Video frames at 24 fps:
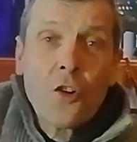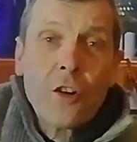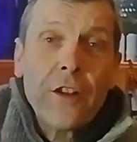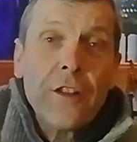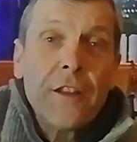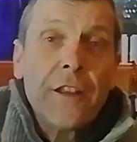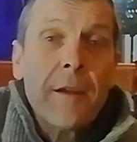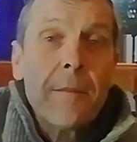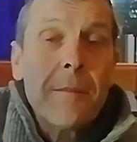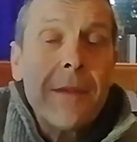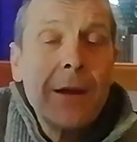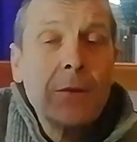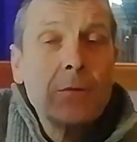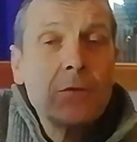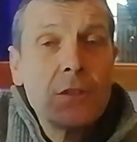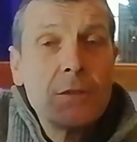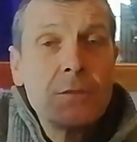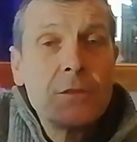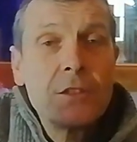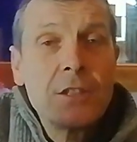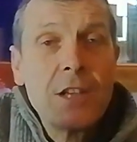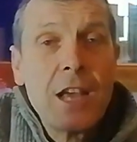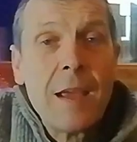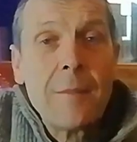the amount
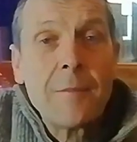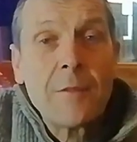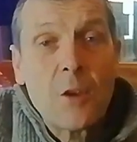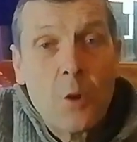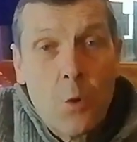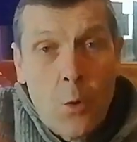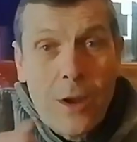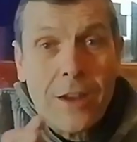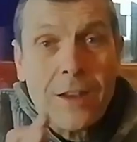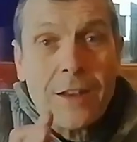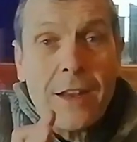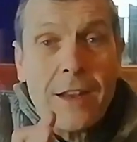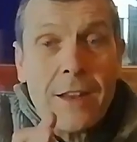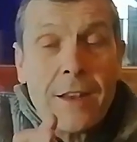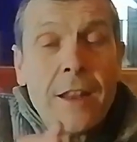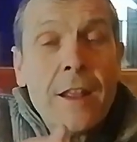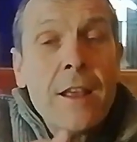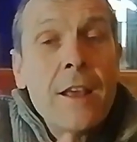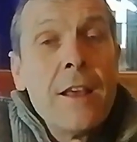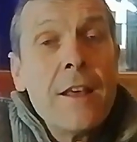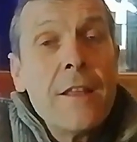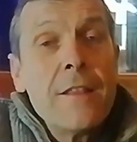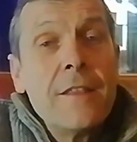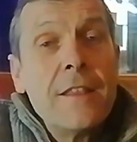of time, quickening
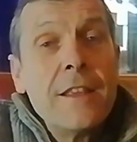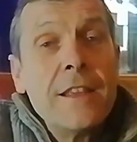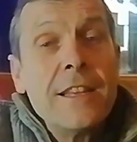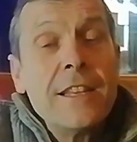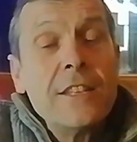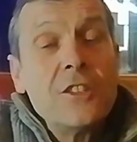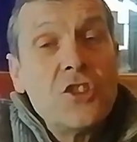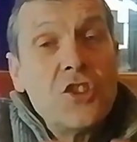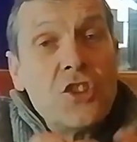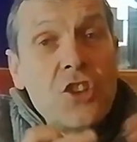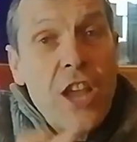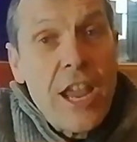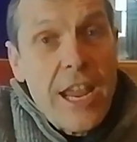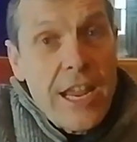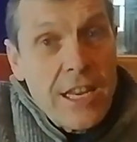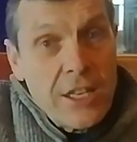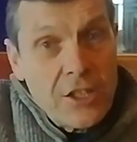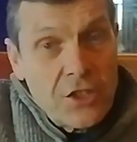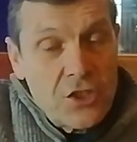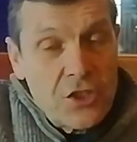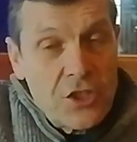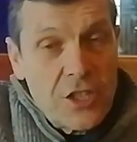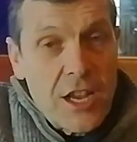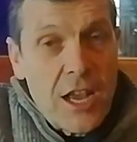the
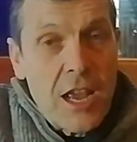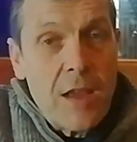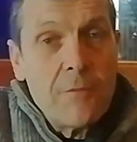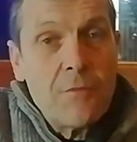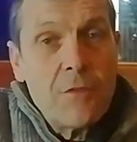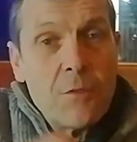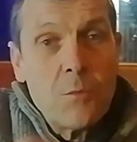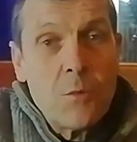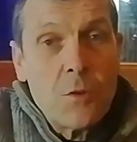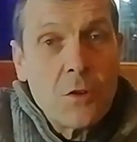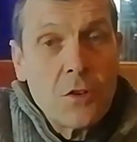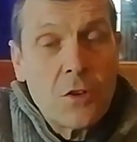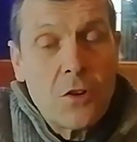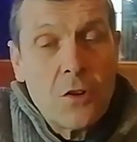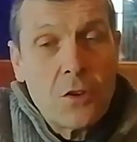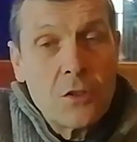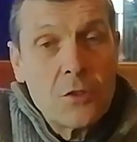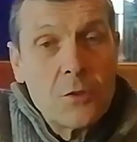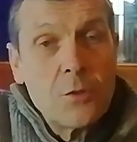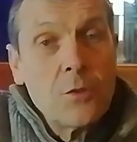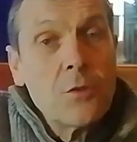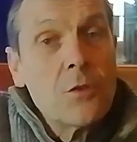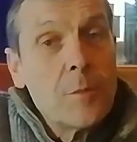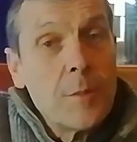change time from one chord
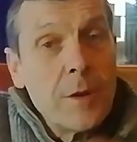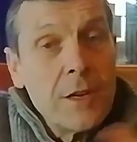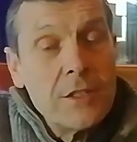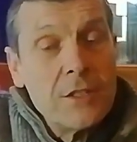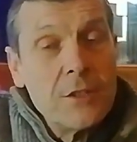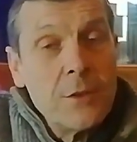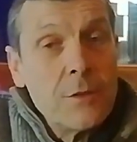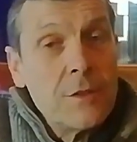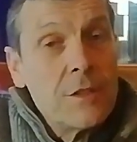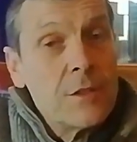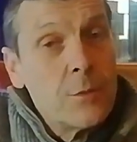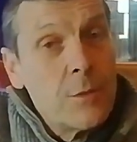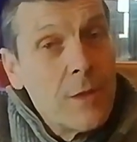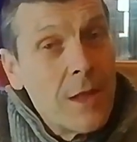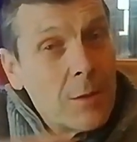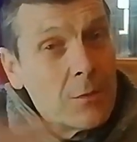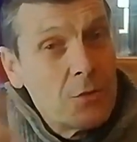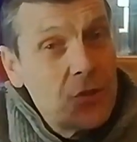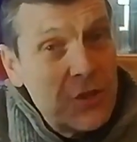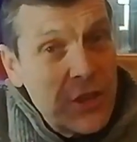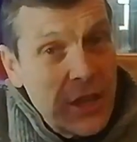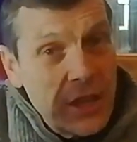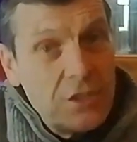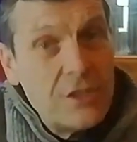to another by doing this without
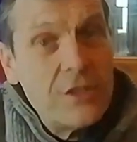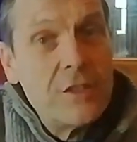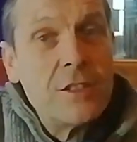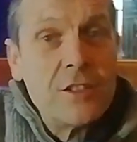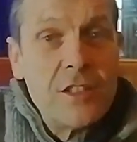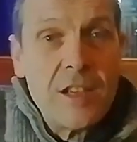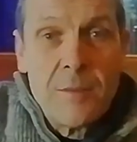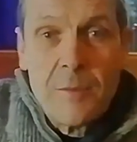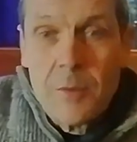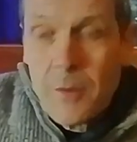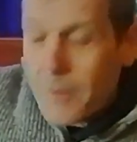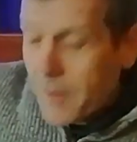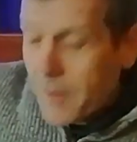changing the tempo of the